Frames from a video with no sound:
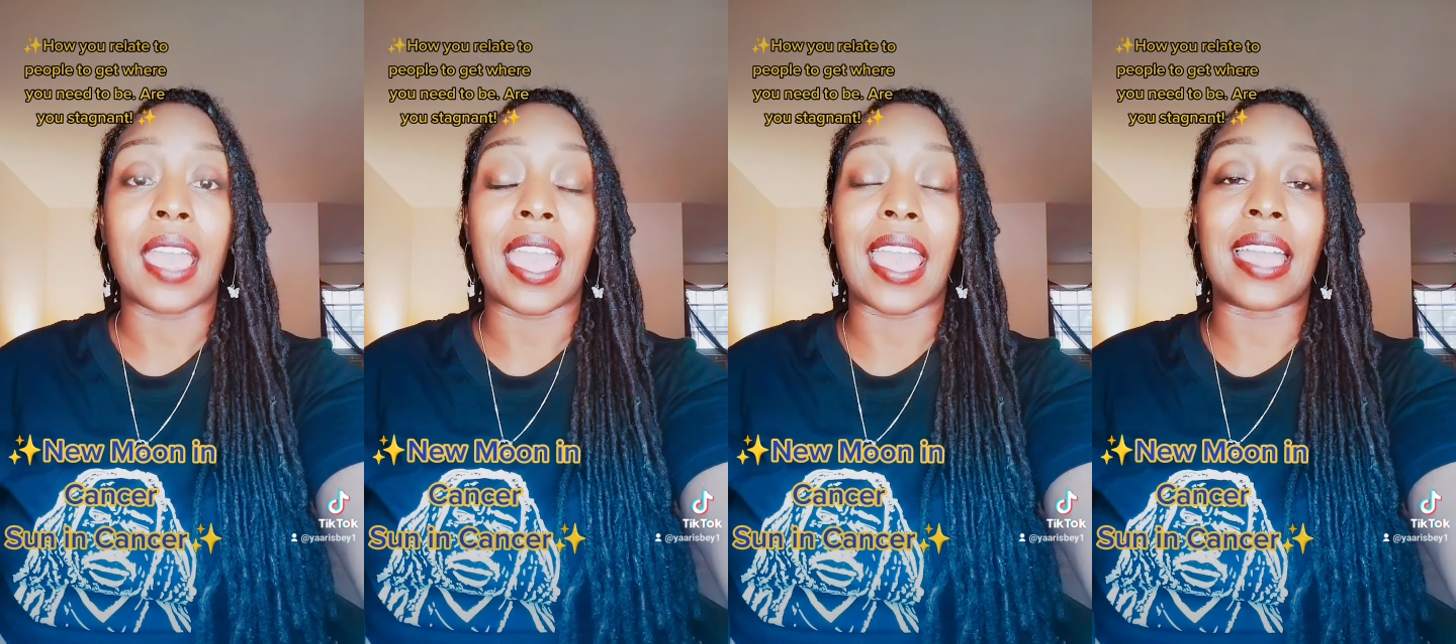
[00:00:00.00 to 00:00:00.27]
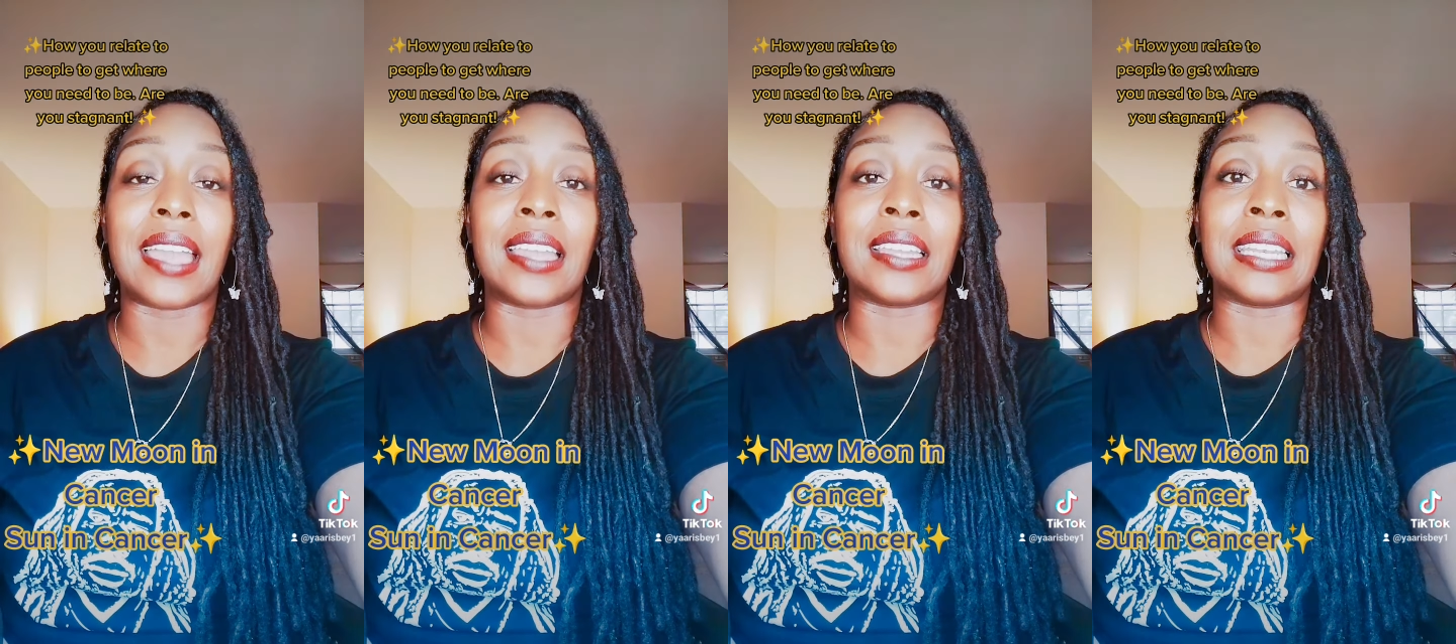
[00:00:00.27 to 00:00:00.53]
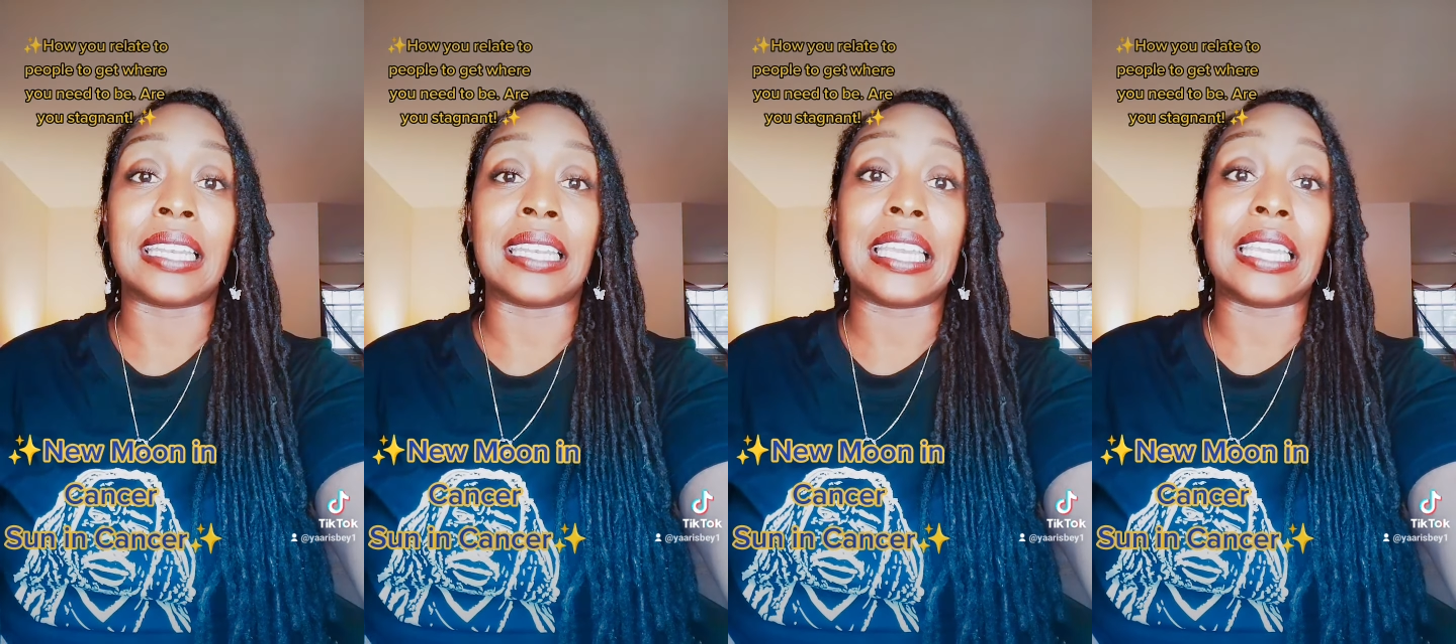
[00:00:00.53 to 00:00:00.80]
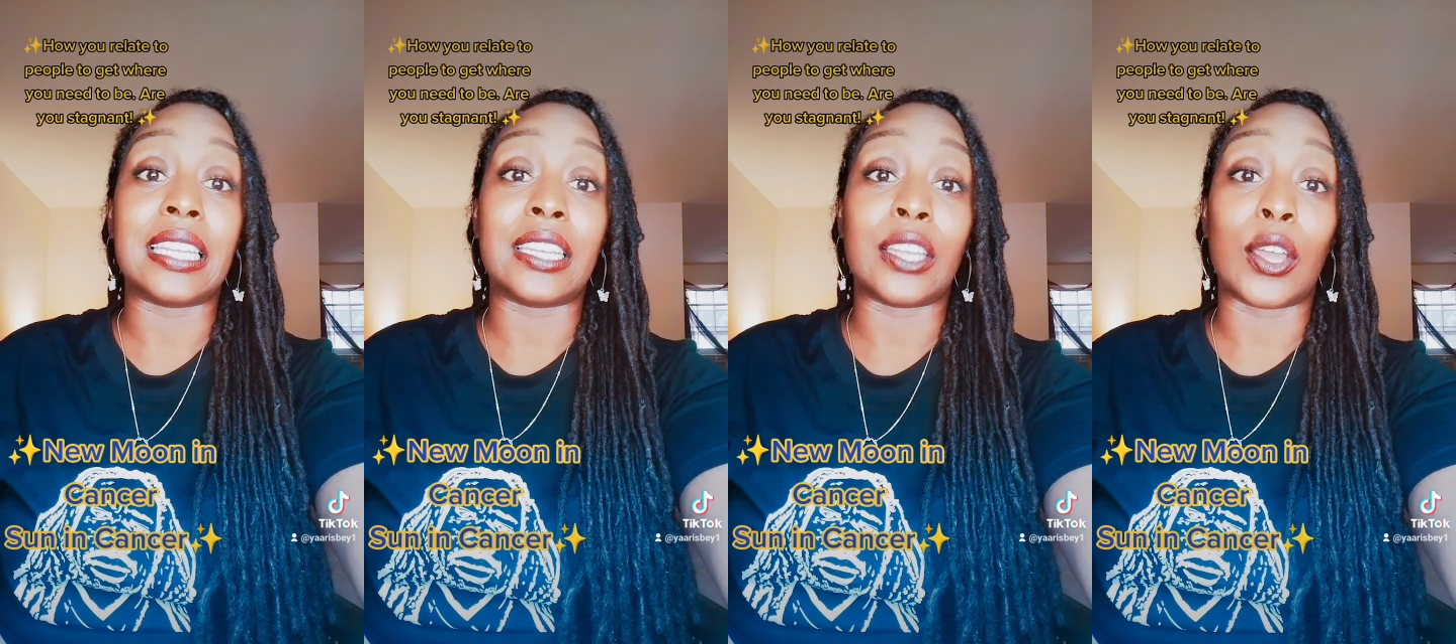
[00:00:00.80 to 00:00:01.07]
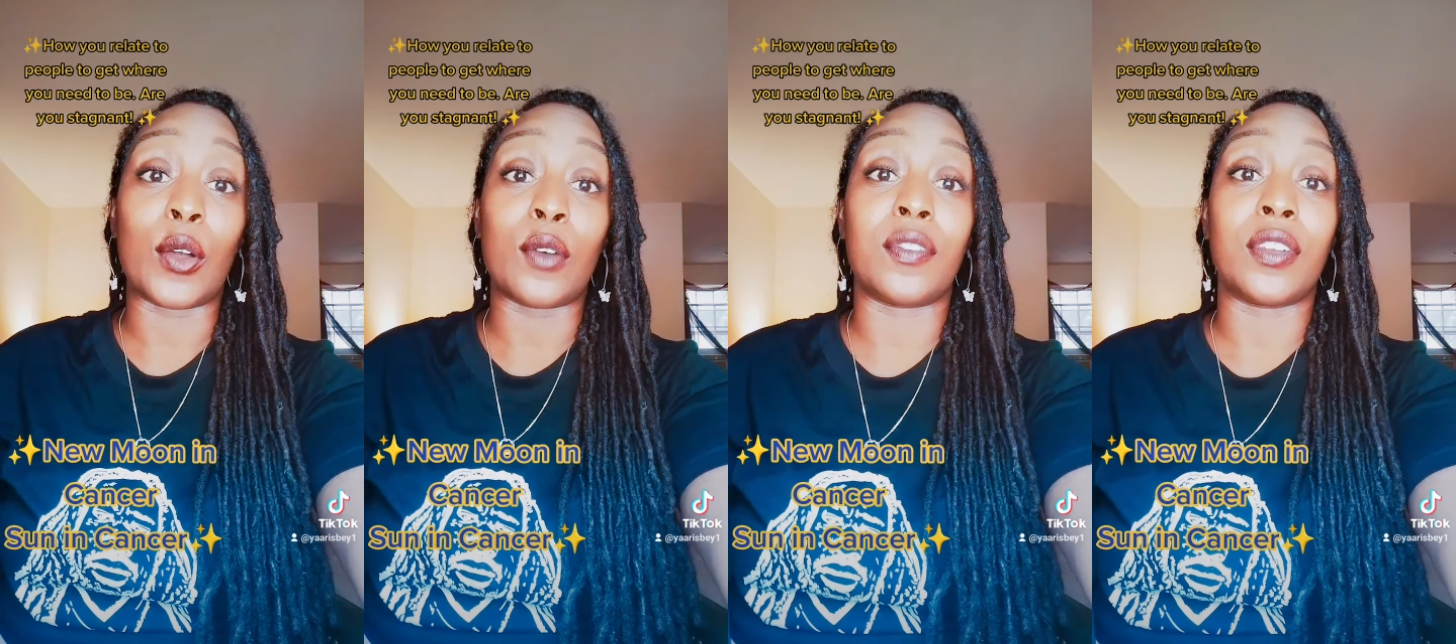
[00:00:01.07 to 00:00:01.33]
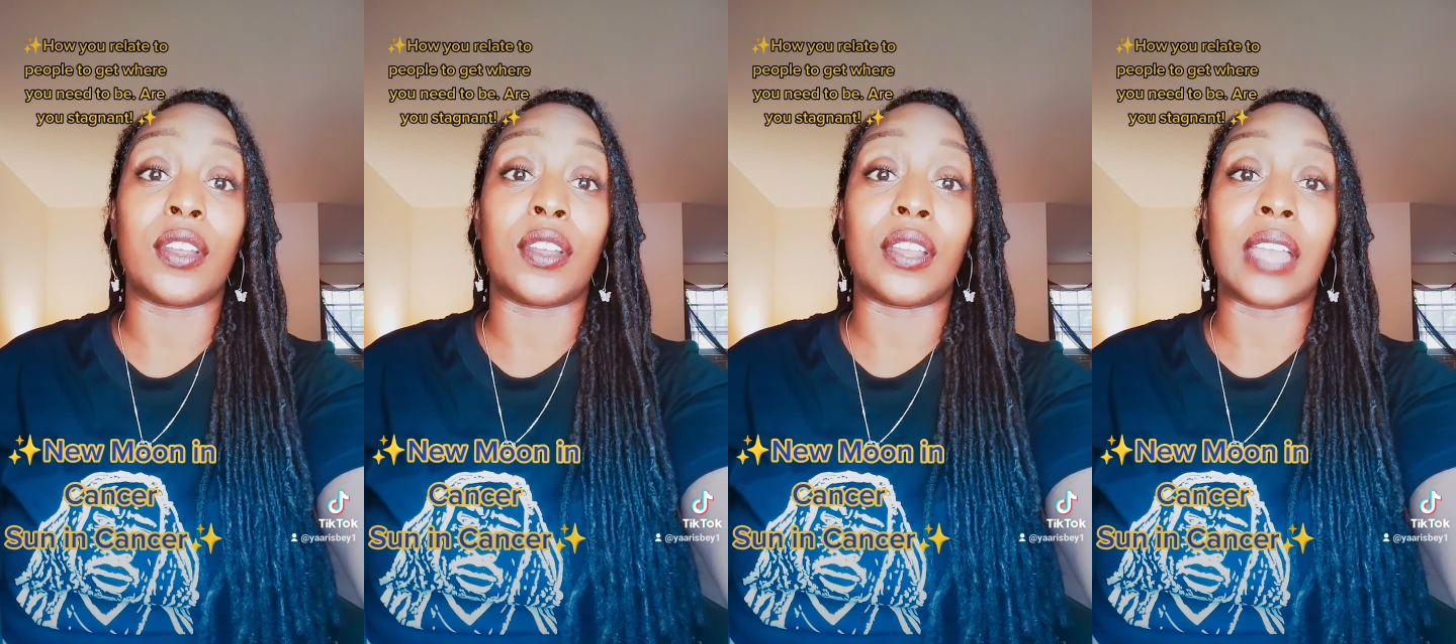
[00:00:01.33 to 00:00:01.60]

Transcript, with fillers: and leaning over